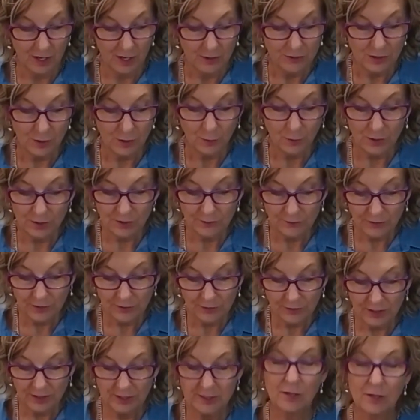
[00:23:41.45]
So one of the
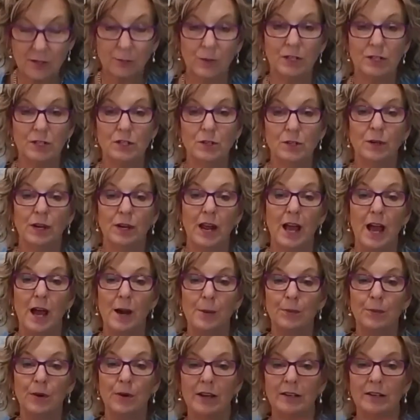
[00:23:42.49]
things that we do at
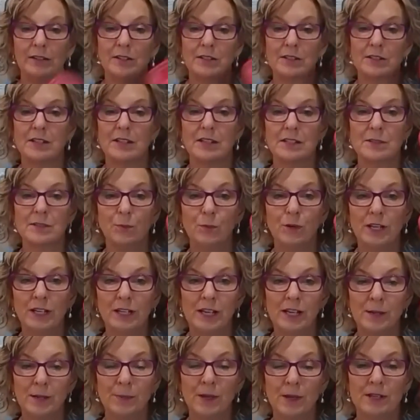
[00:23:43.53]
our practice is we
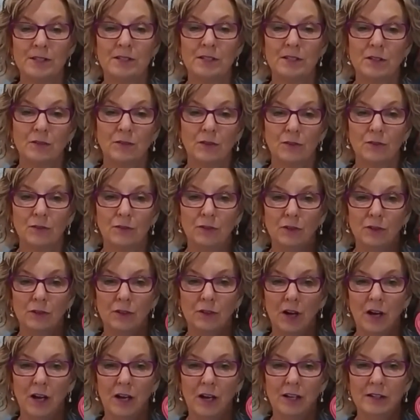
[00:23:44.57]
keep our silver
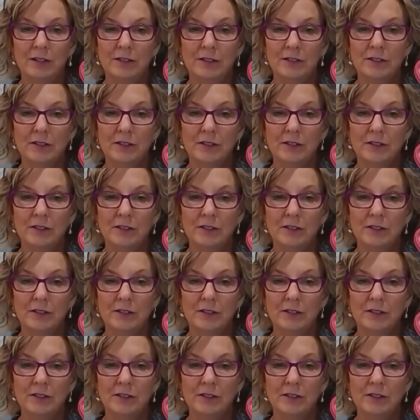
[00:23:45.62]
fluoride